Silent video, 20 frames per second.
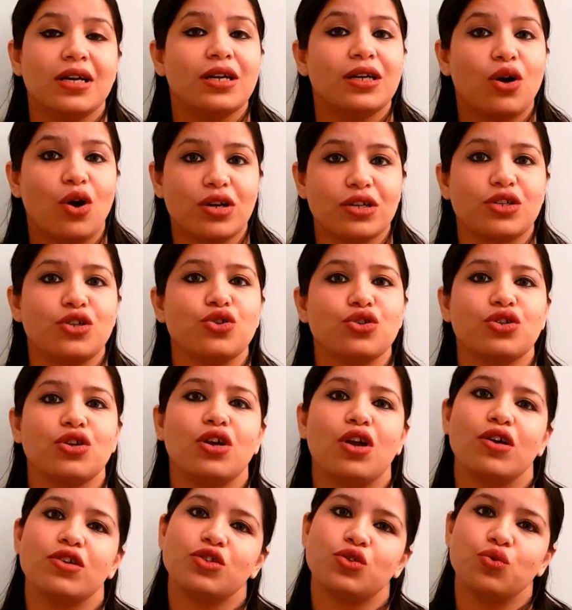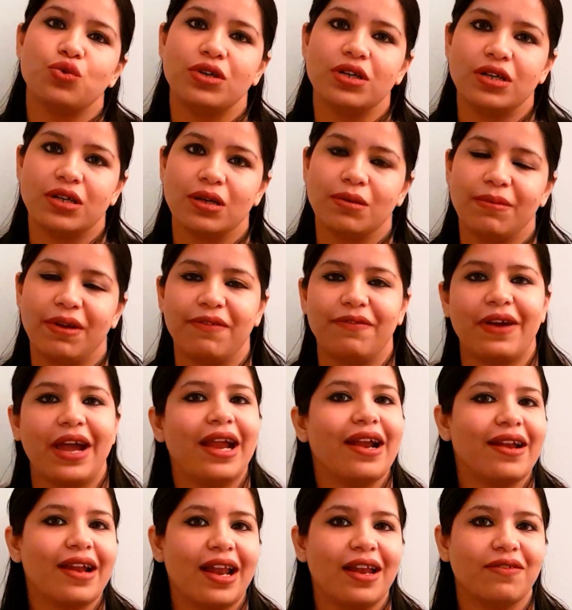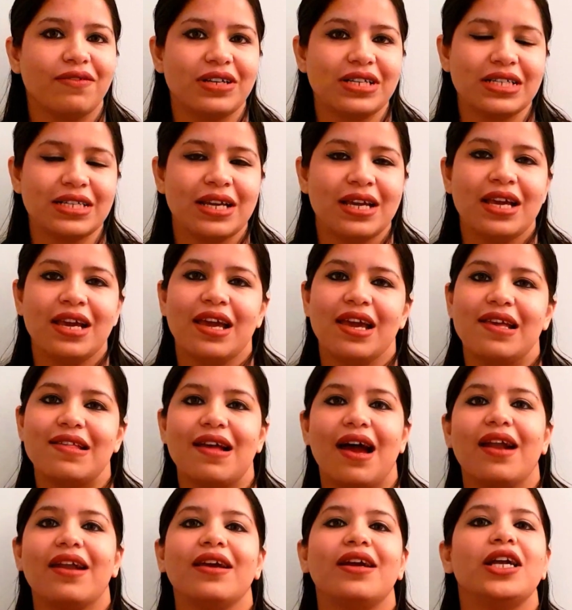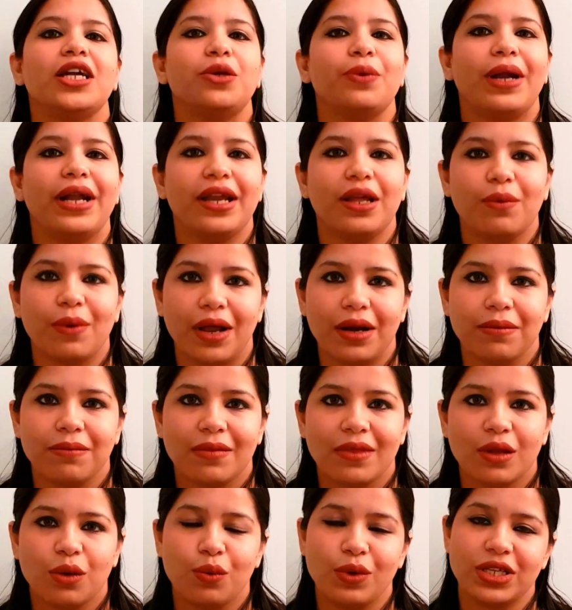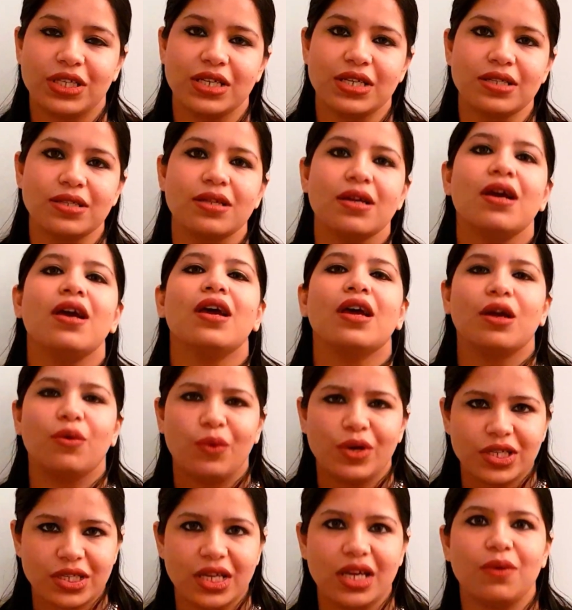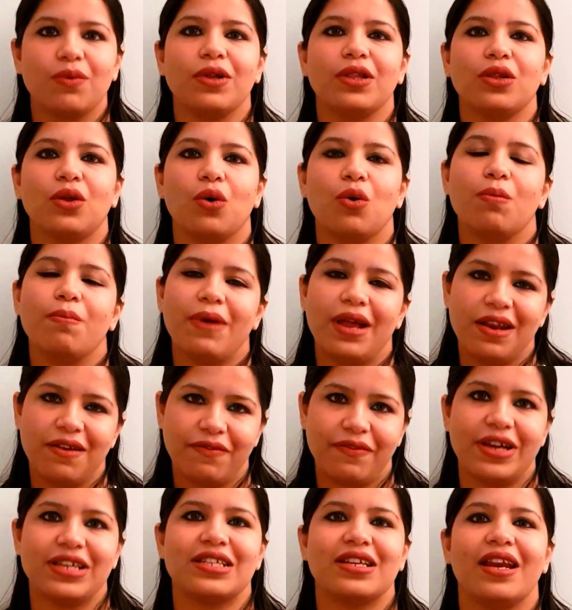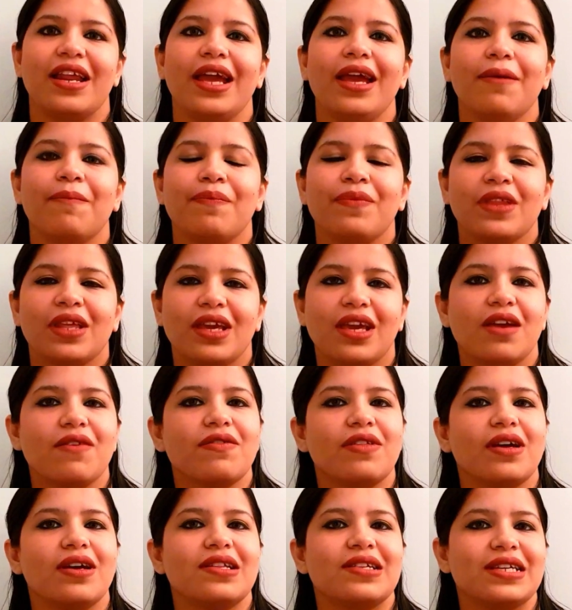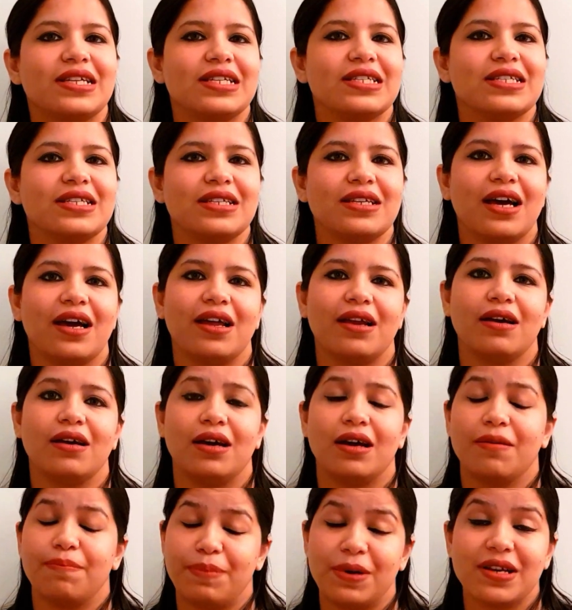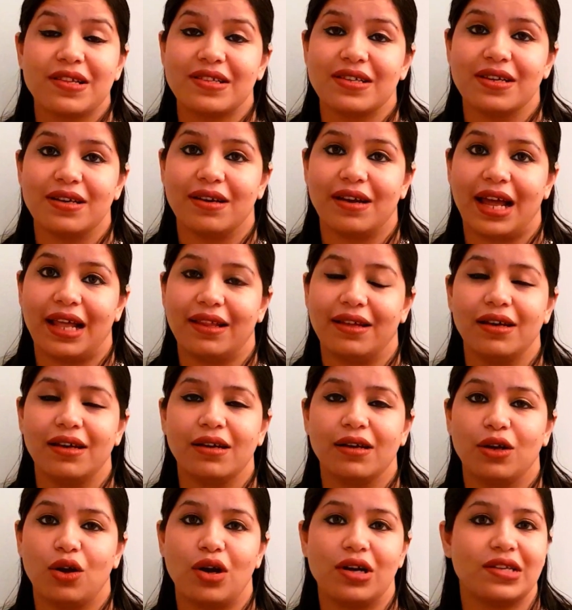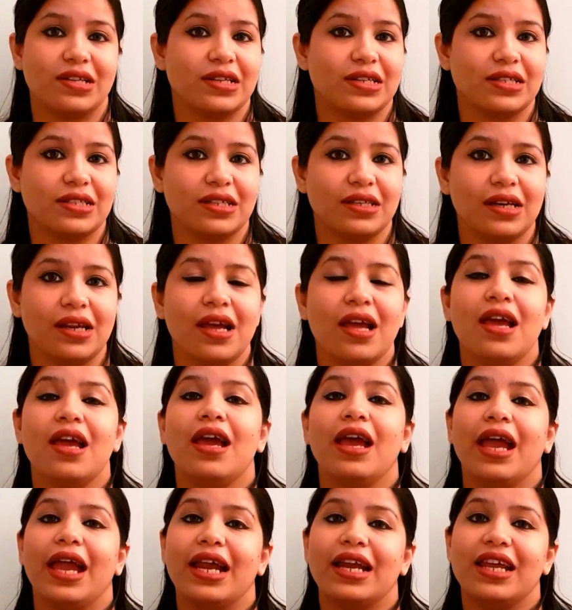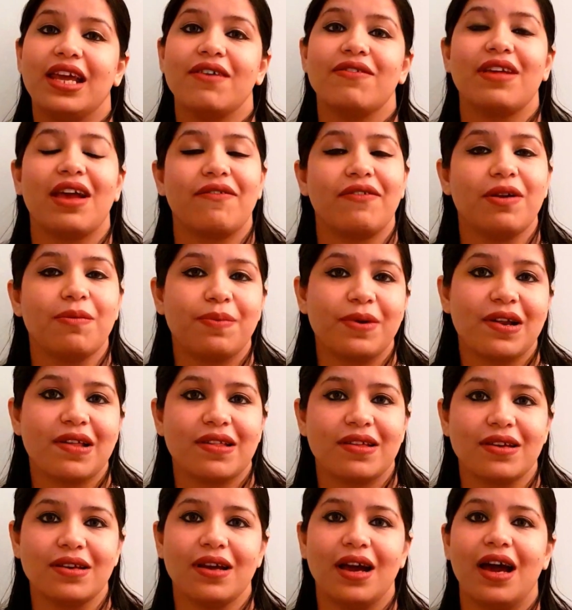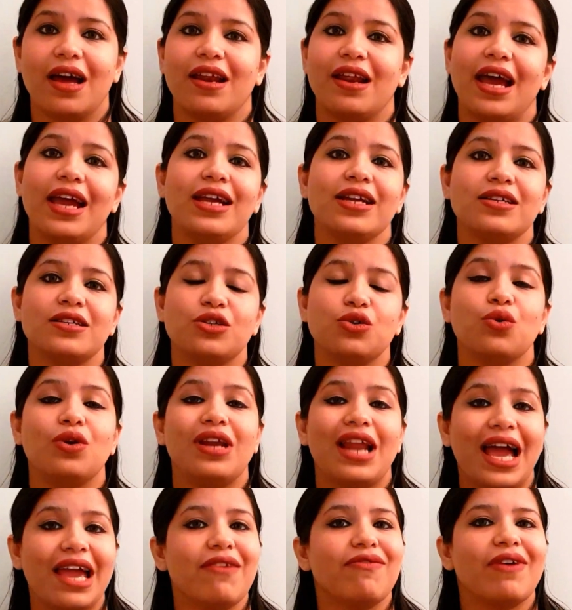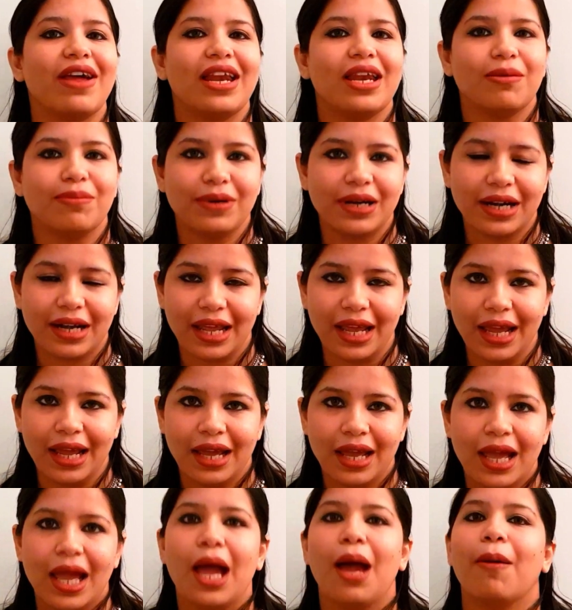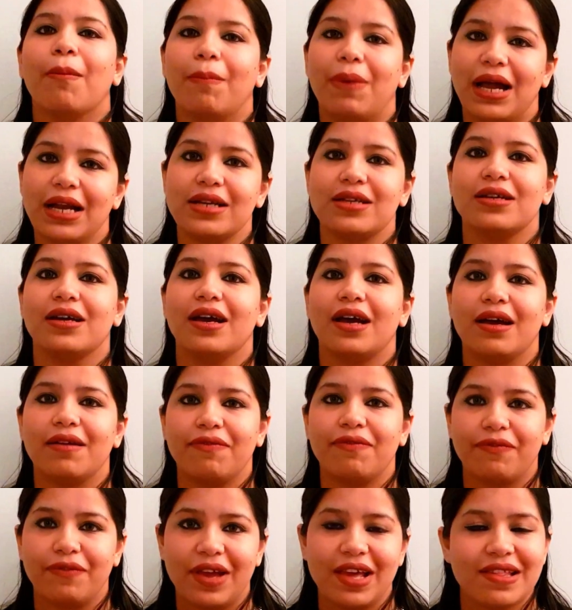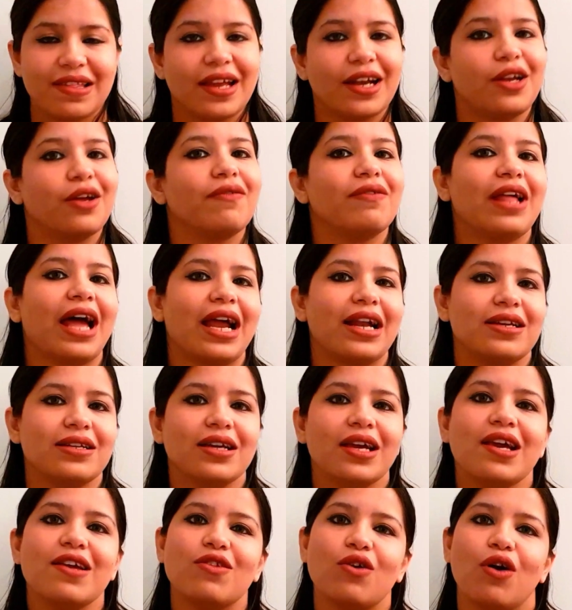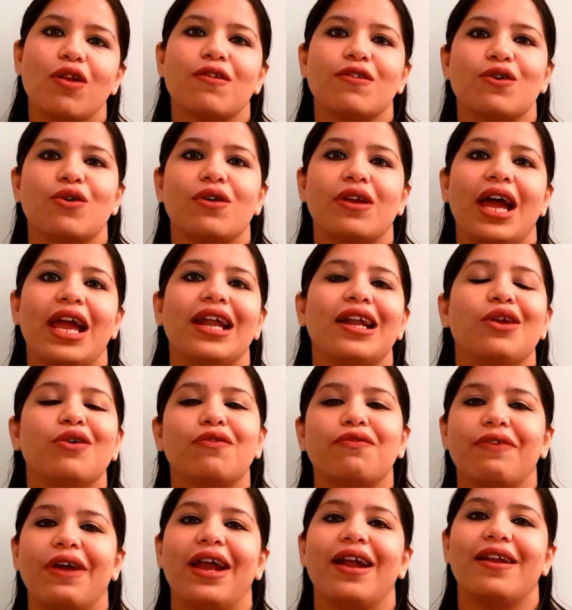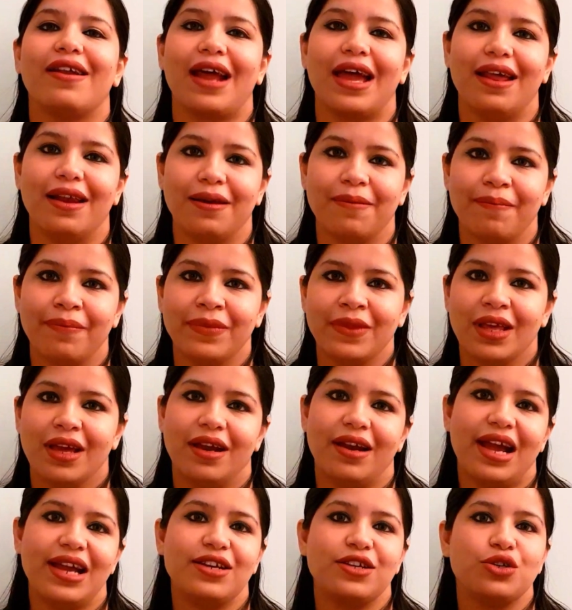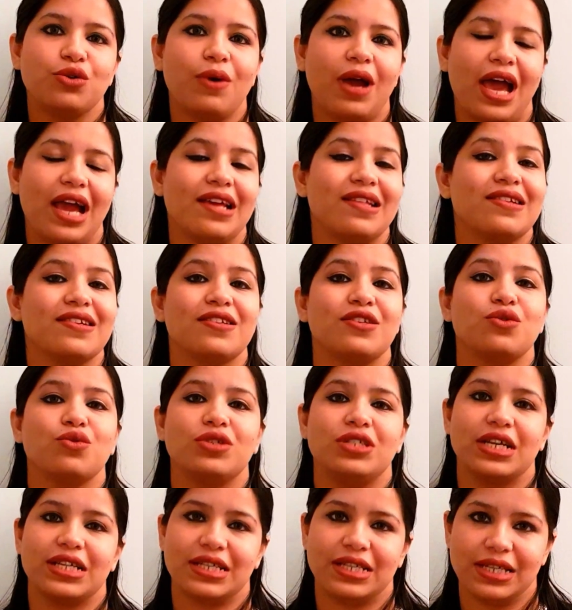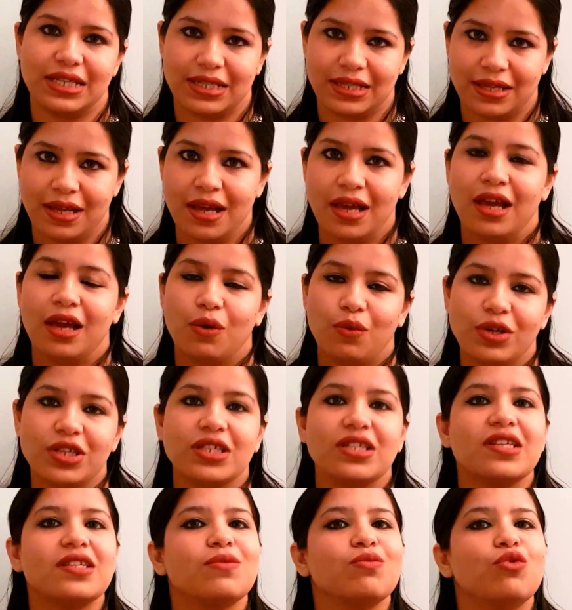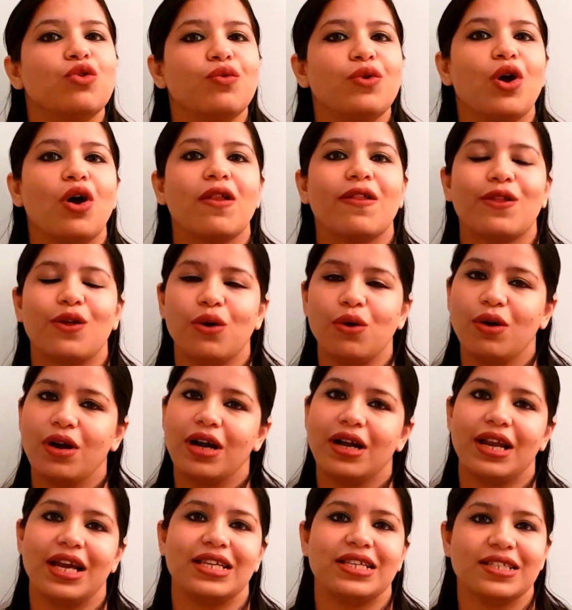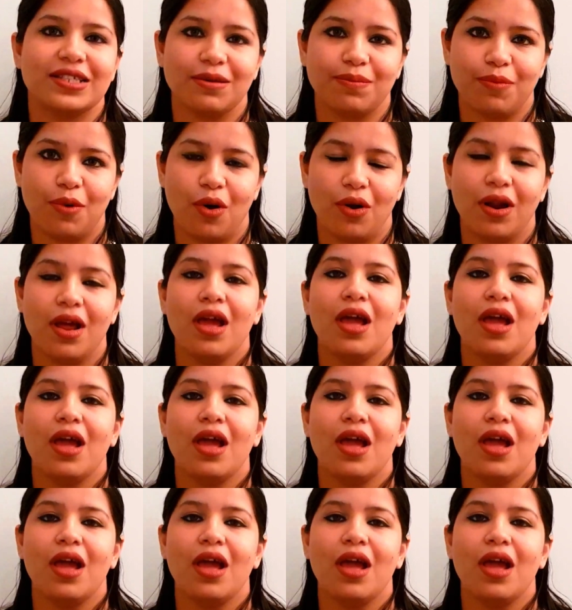constitutional law student may find relevant is Article 21, which even though manifestly gives a person, not citizen, it gives every person a right to life and liberty, but a facet of that is also right to fair trial, right to access to justice, which this movie also touches upon.